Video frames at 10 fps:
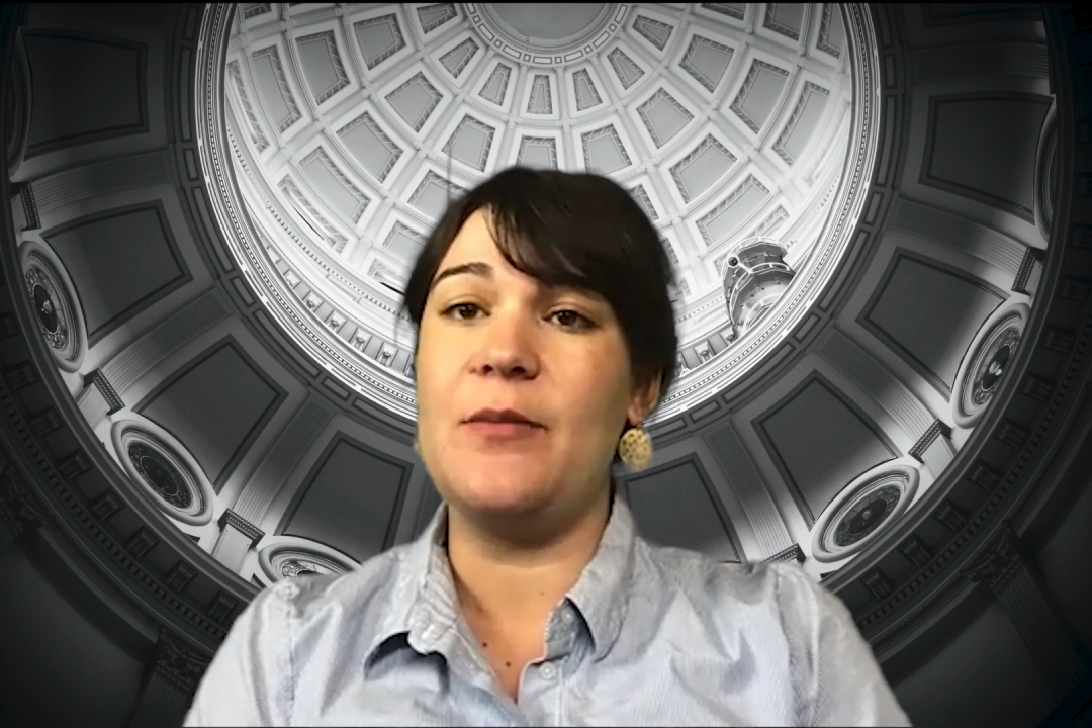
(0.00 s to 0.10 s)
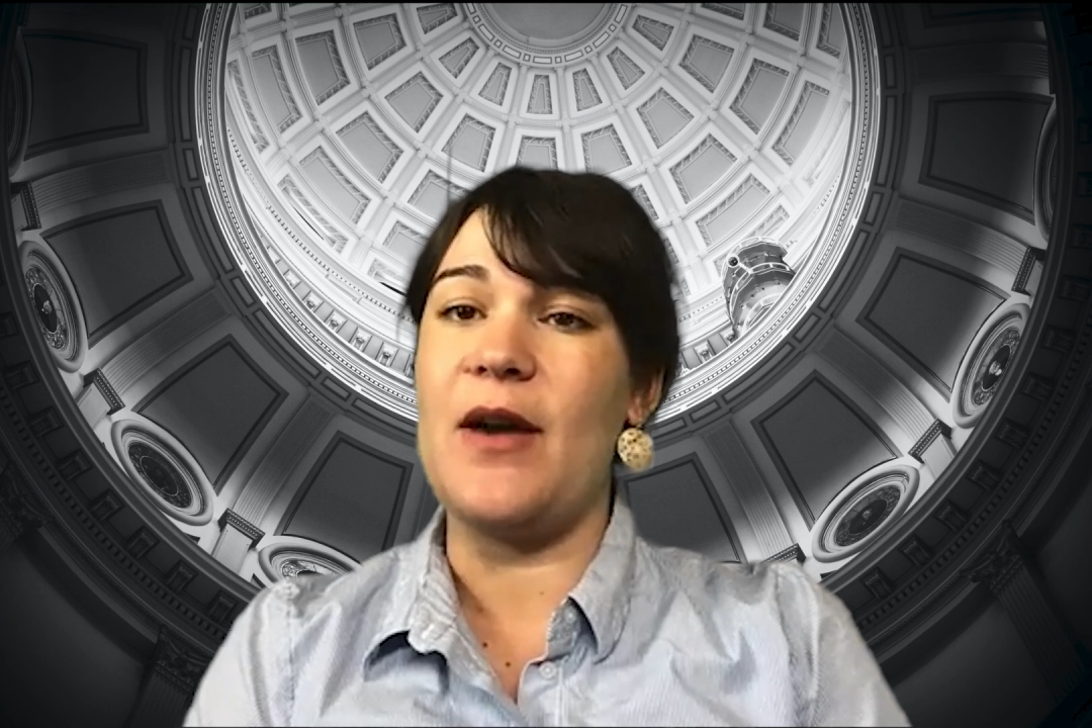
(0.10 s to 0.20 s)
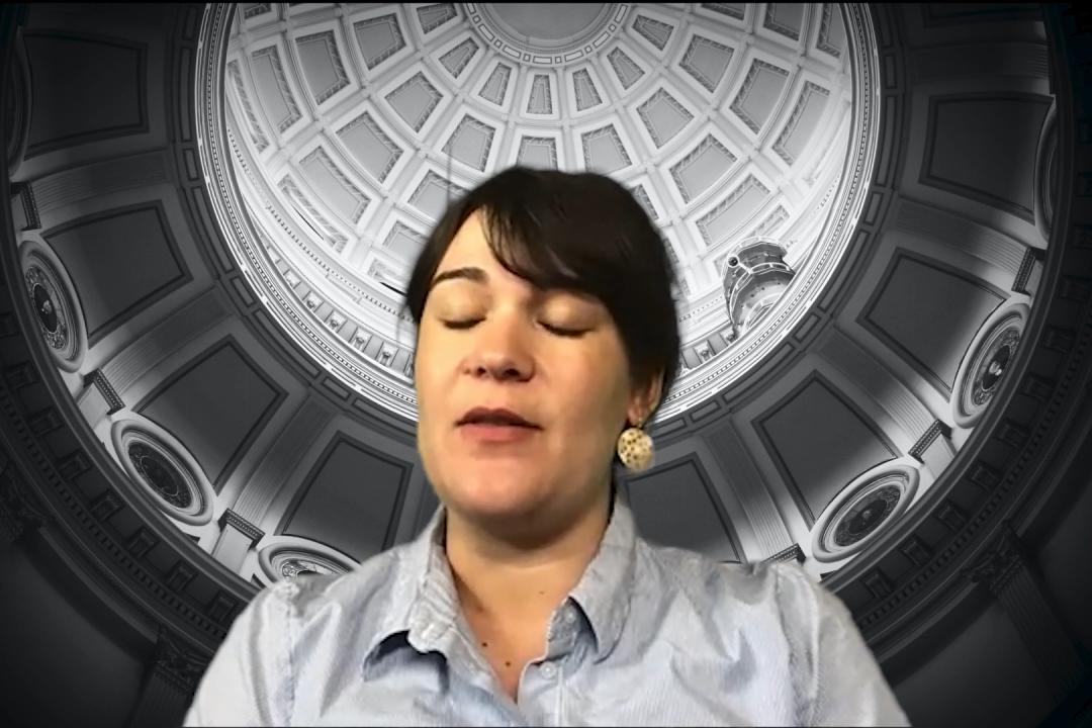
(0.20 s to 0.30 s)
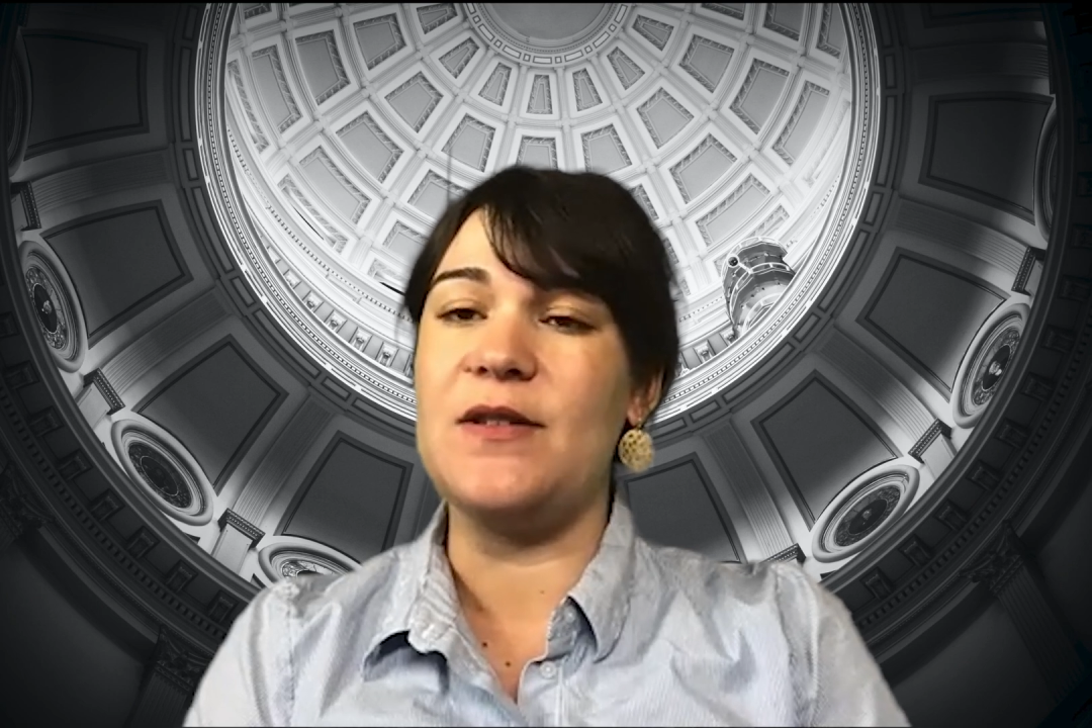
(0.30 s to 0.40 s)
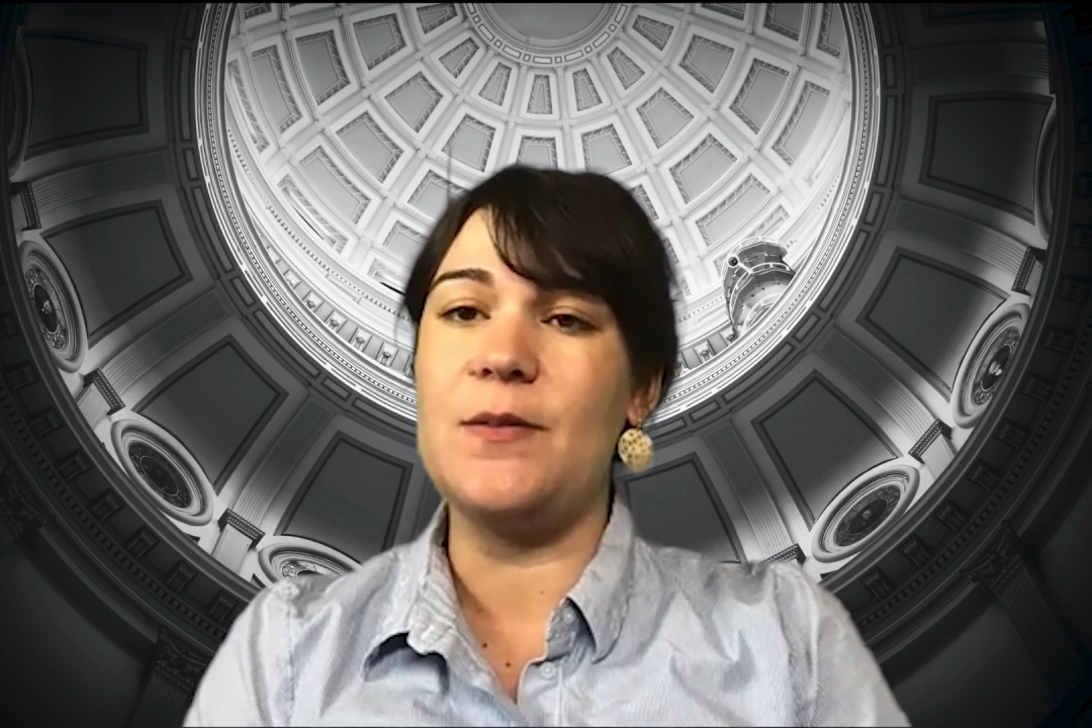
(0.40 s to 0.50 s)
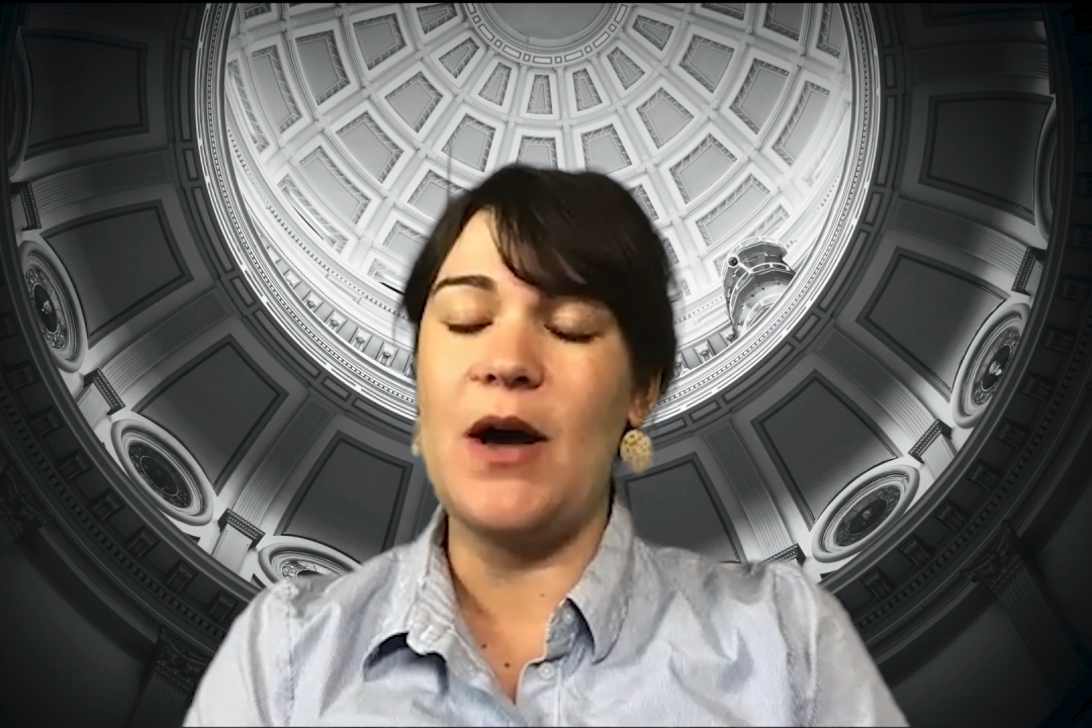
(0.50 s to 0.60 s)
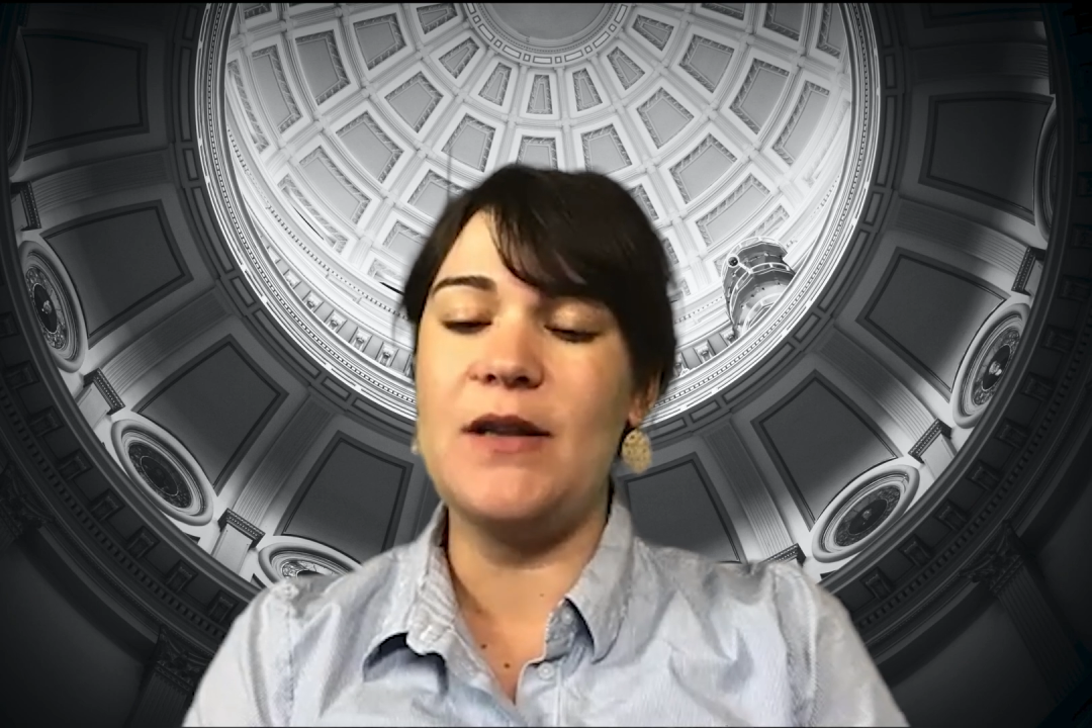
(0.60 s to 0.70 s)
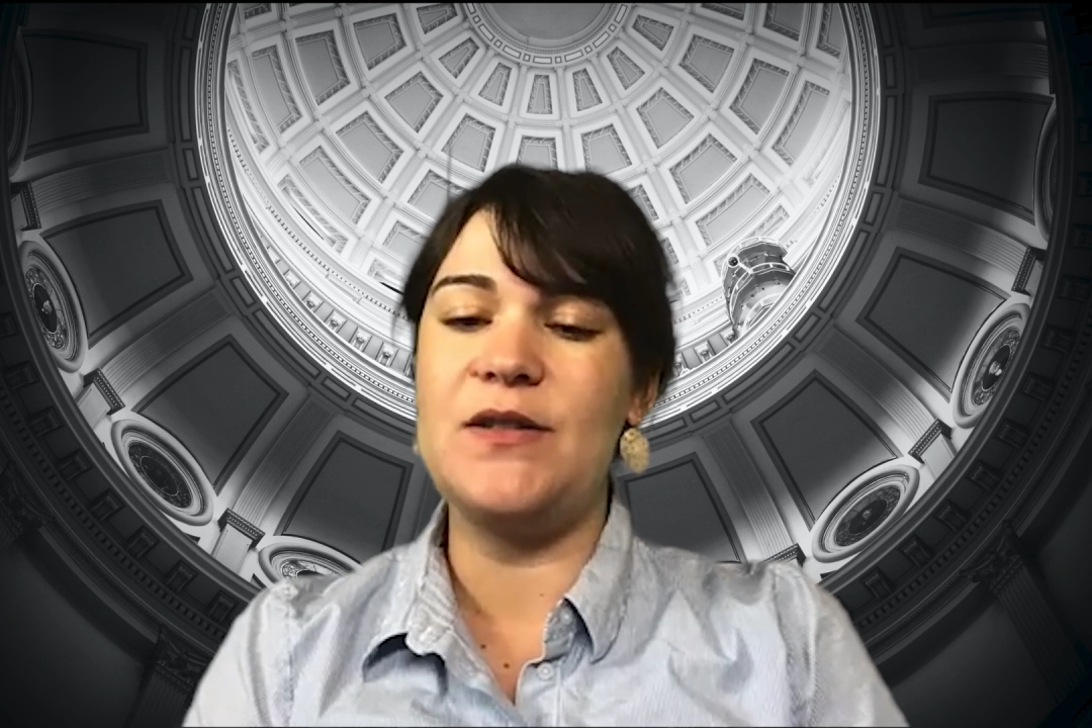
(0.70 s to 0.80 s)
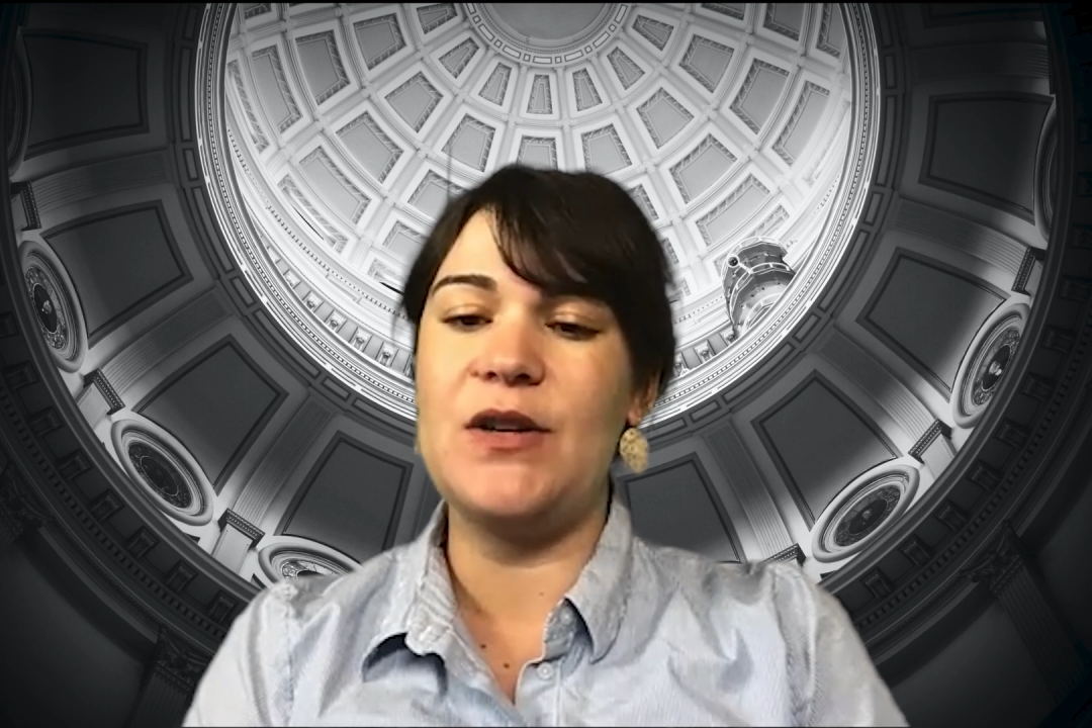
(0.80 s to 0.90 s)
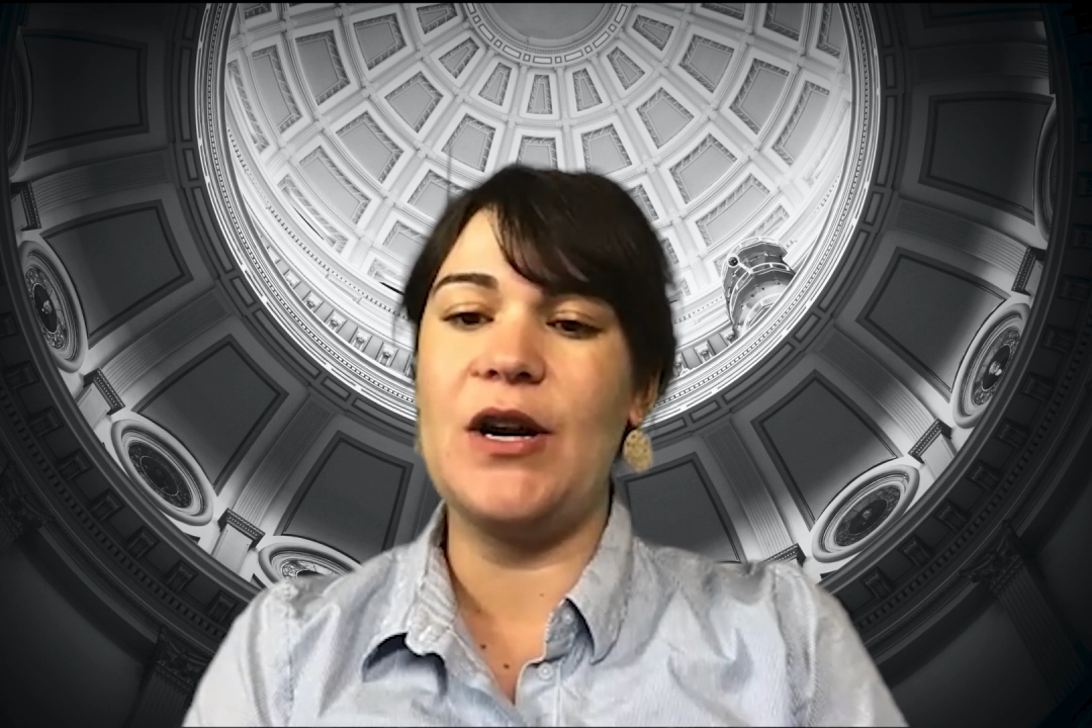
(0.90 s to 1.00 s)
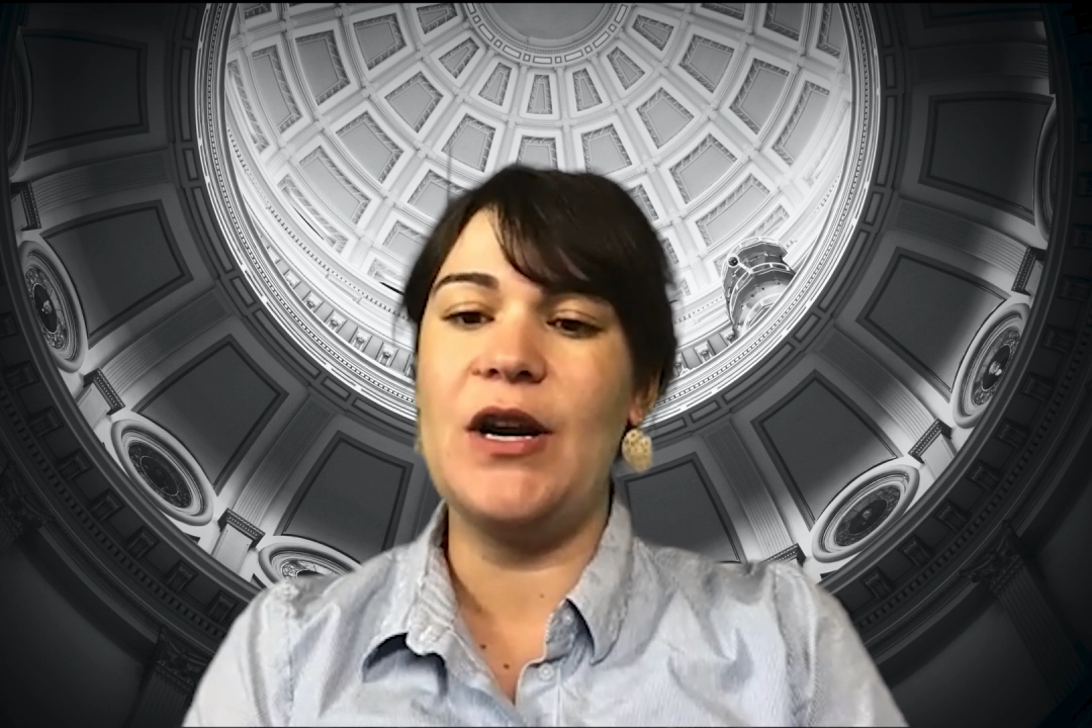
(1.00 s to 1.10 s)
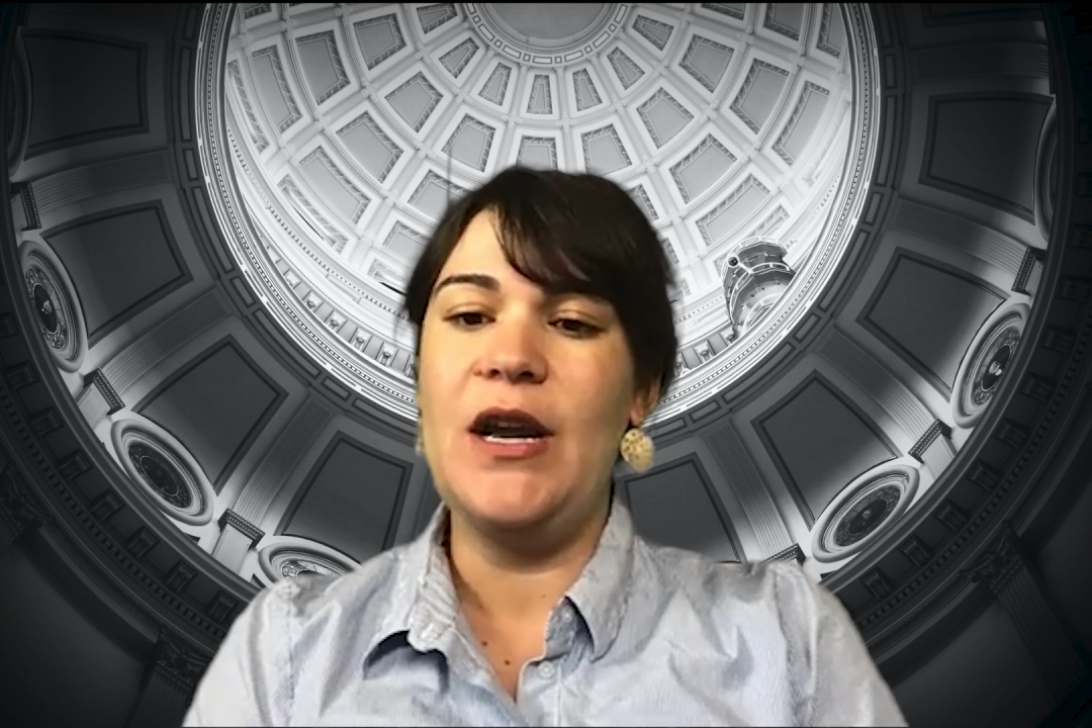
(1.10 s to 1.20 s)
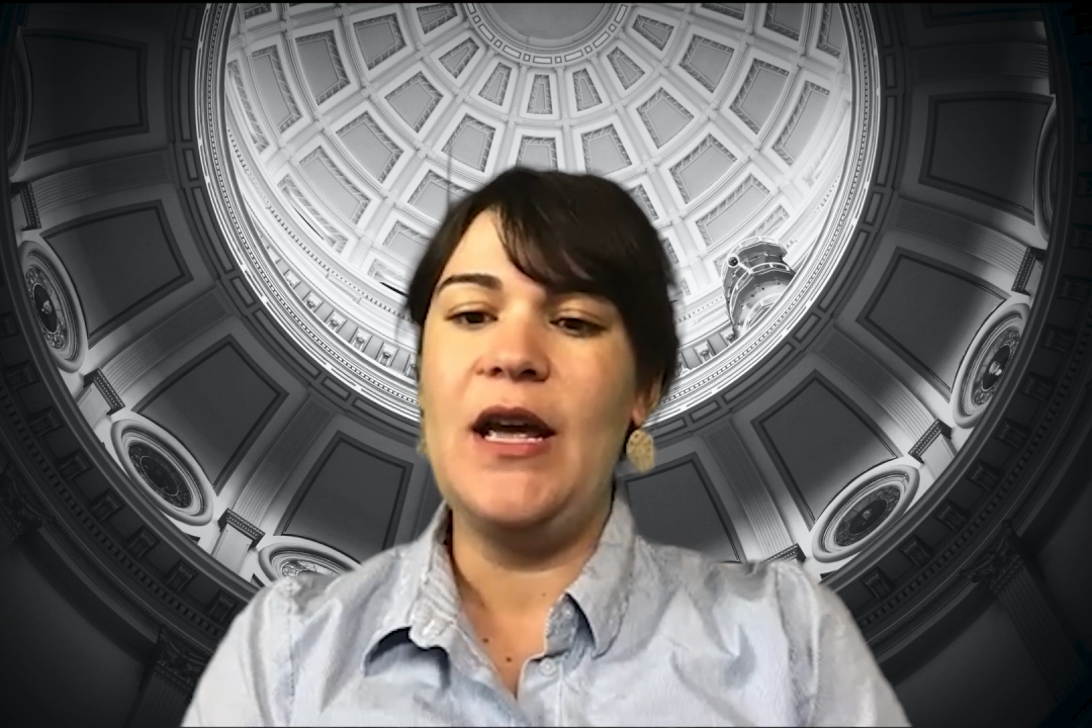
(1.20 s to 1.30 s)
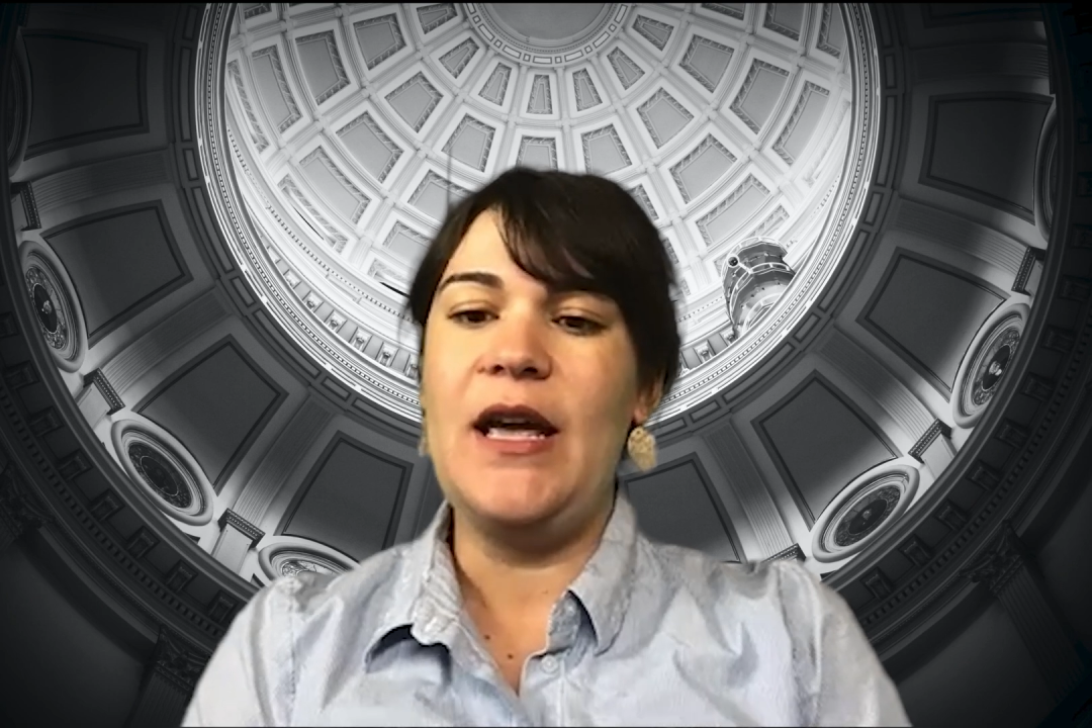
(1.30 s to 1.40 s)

by the sponsor